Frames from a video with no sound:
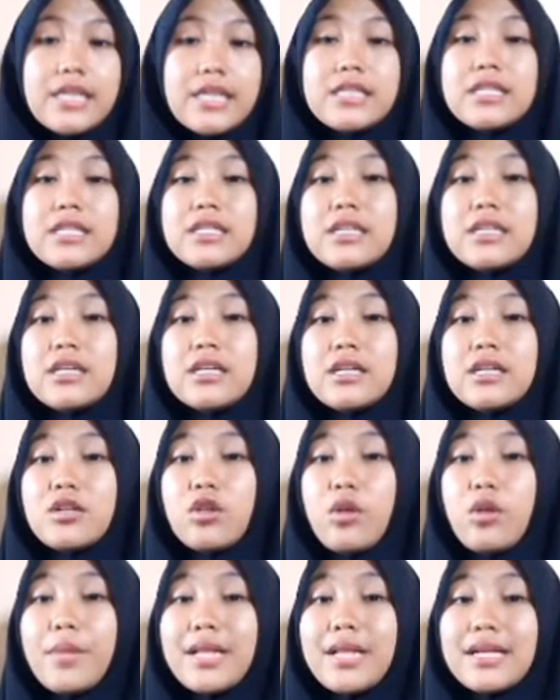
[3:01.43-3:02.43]
and
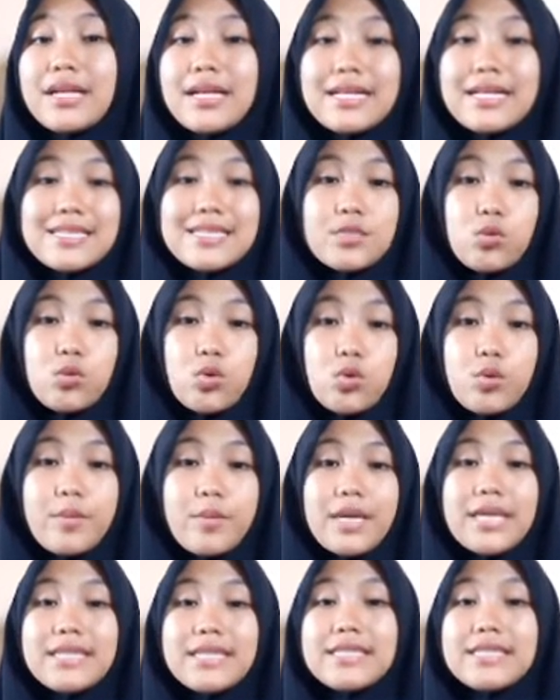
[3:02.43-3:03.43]
global classroom
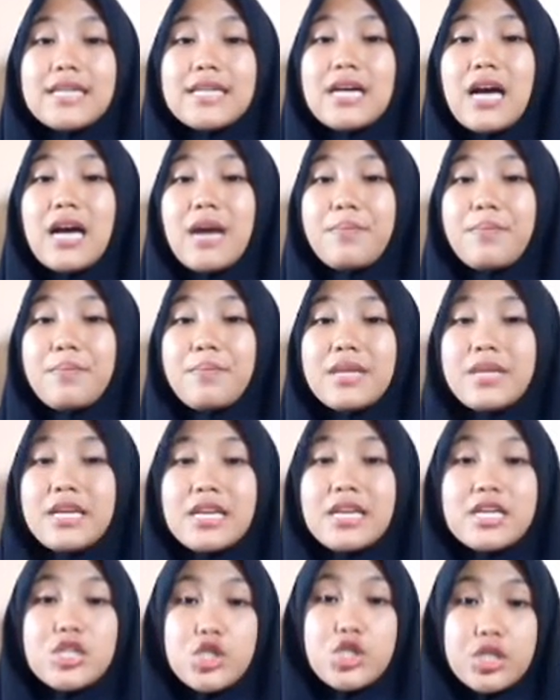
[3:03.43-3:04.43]
in the
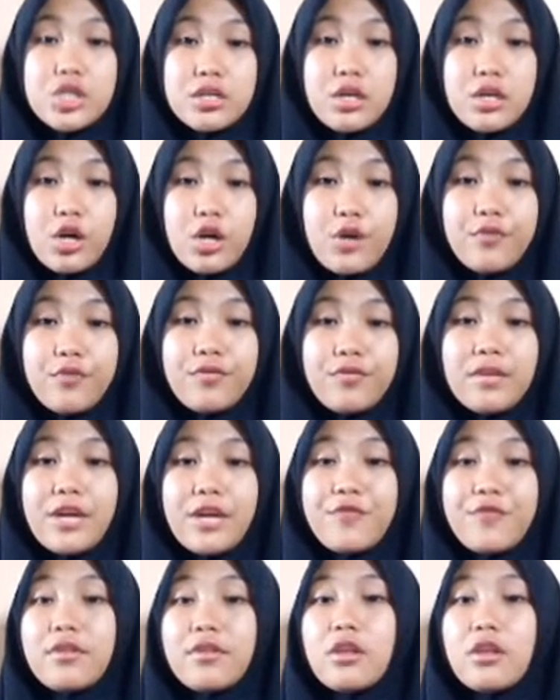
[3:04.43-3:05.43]
application of
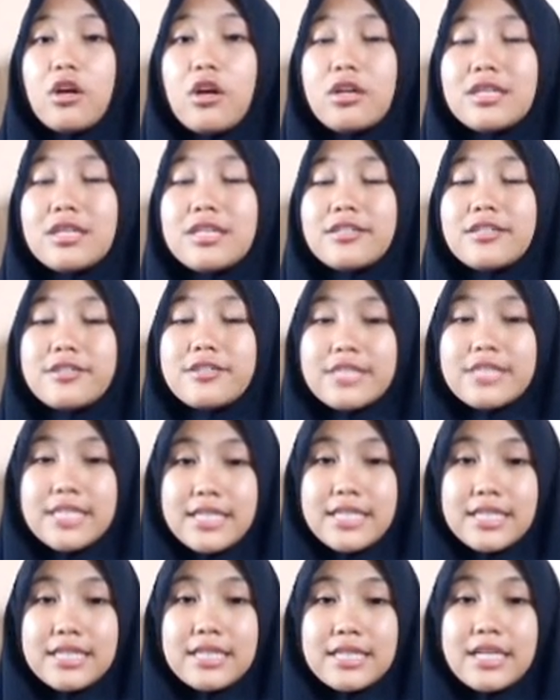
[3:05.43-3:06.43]
lifelong
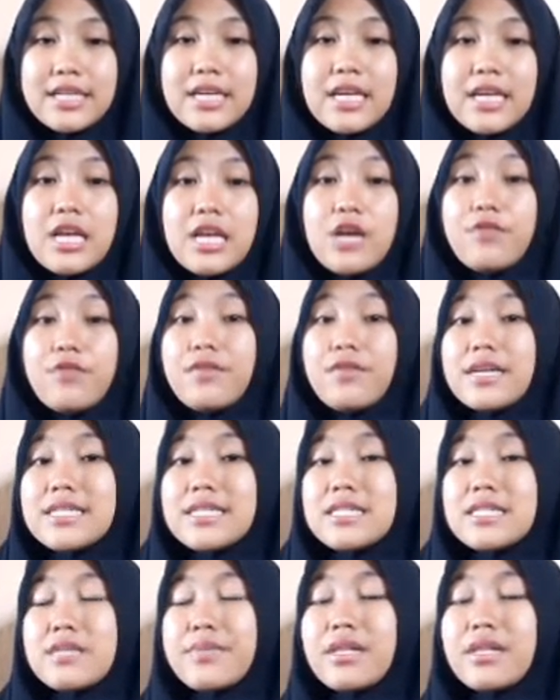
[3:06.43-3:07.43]
learning,
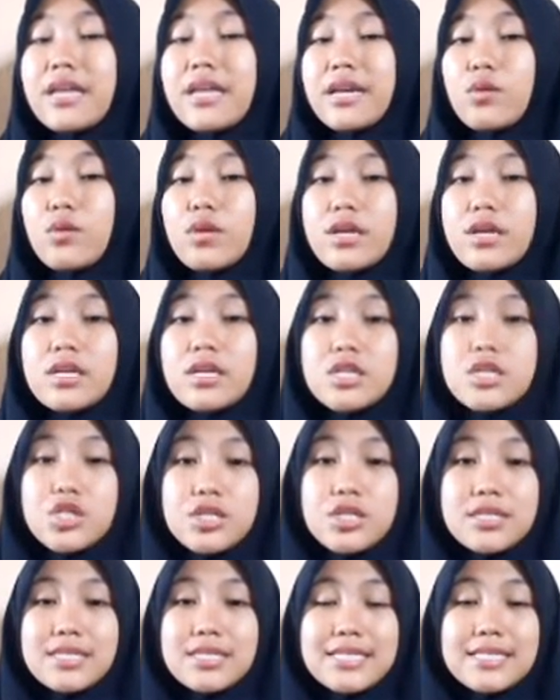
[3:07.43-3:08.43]
flexible
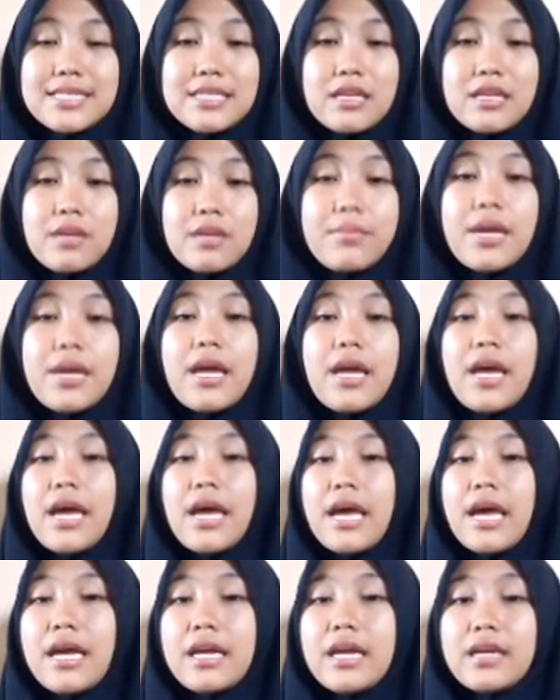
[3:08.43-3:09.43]
education system,
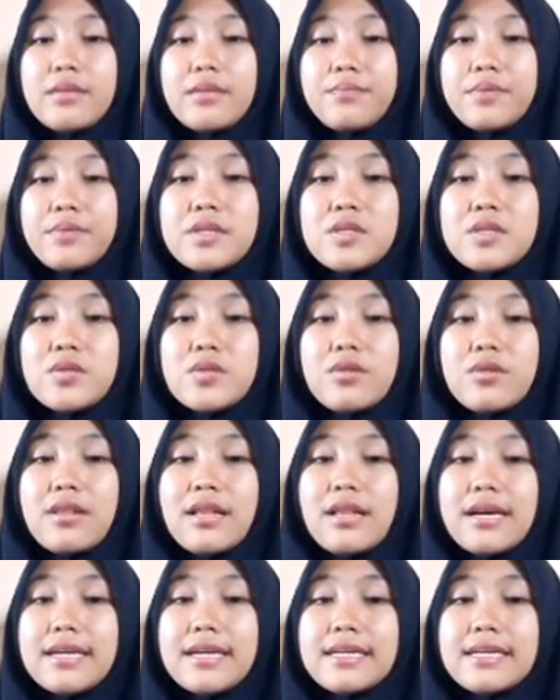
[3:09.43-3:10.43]
and
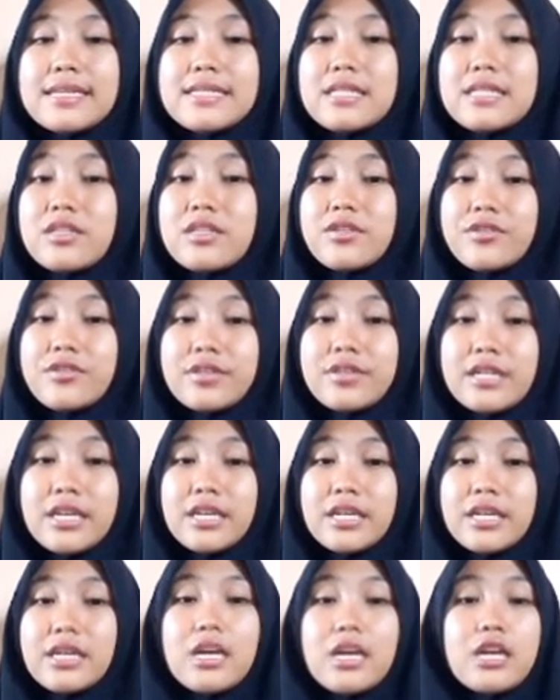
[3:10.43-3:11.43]
personalized
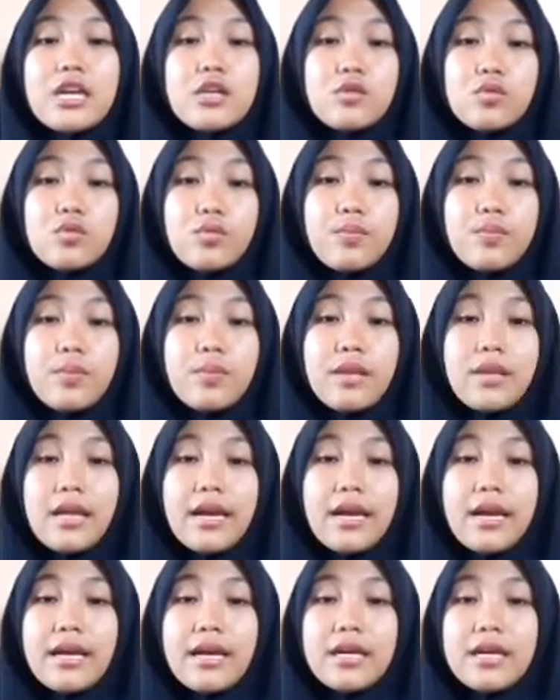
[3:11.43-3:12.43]
learning to
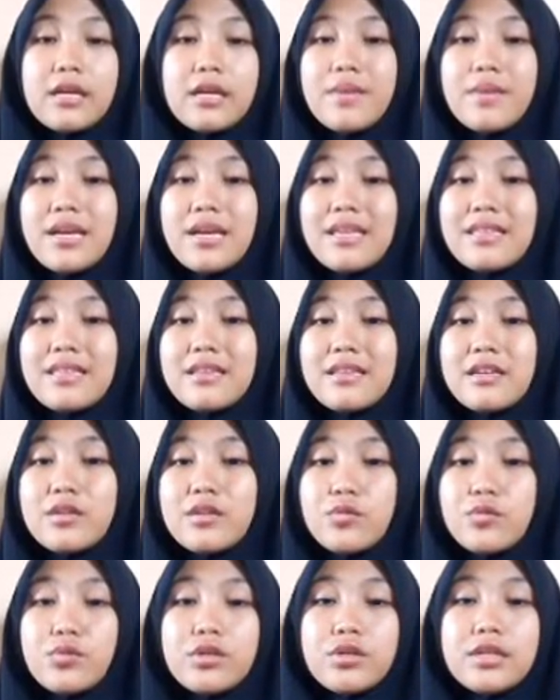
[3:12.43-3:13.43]
play a
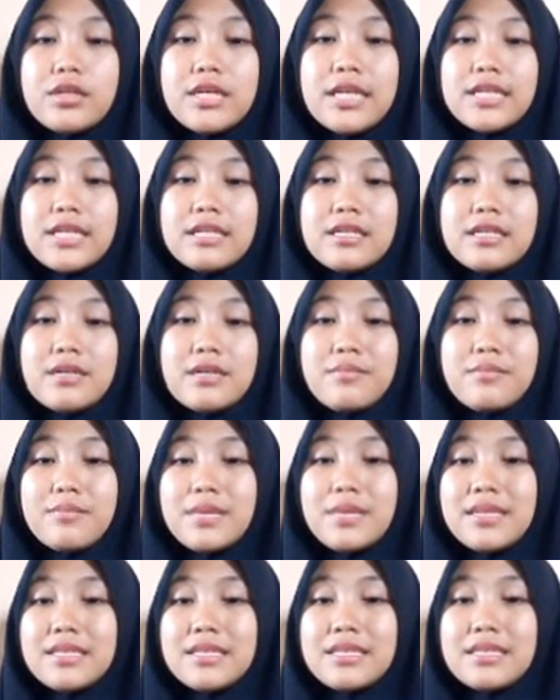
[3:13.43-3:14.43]
better role in the
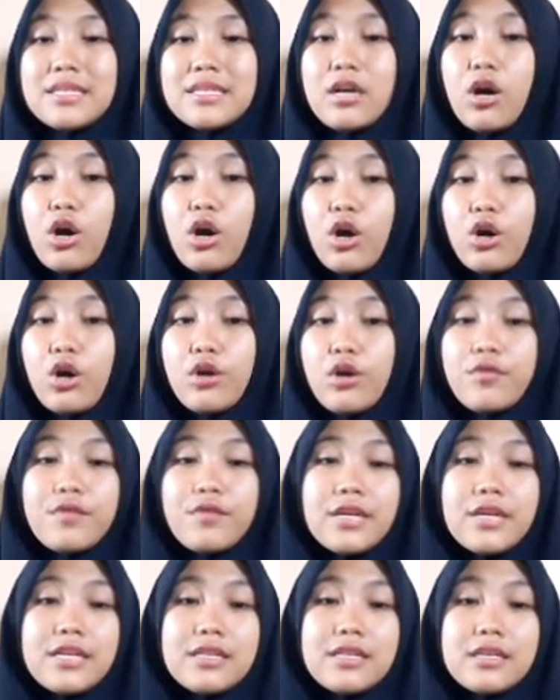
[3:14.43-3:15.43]
midst of
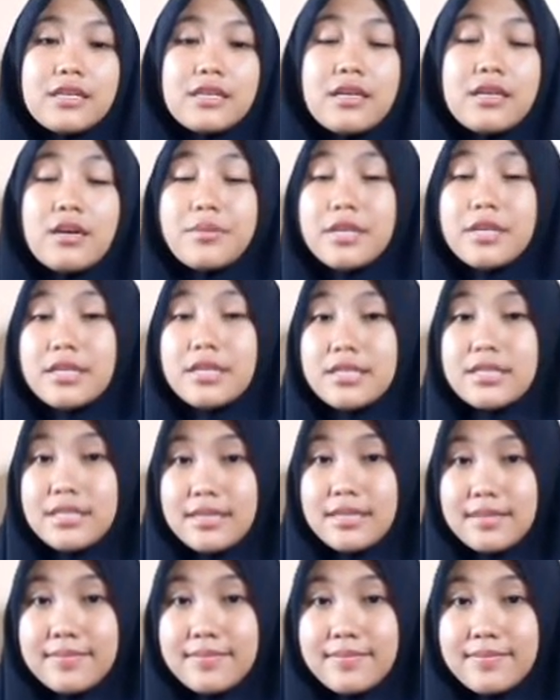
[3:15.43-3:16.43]
in the
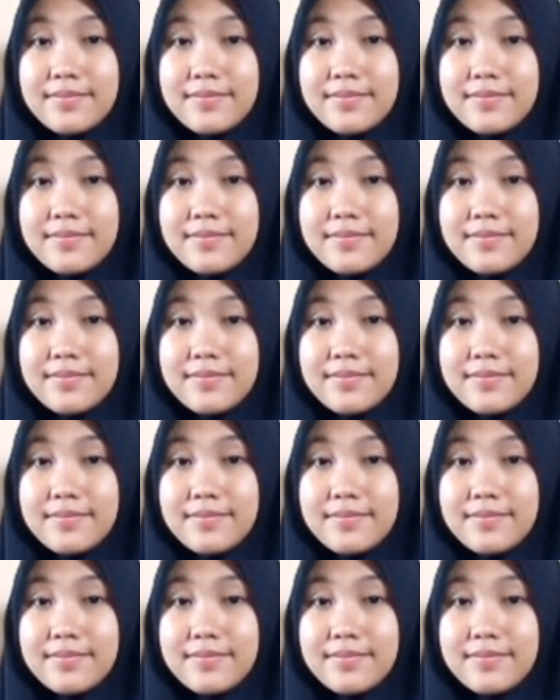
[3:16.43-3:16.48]
community.